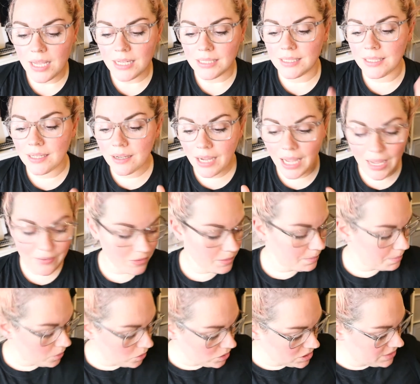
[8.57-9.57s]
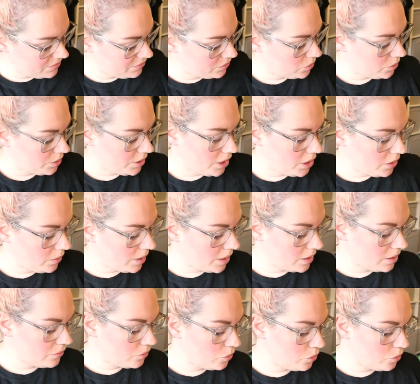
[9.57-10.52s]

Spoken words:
Today I have an unboxing for you, and I've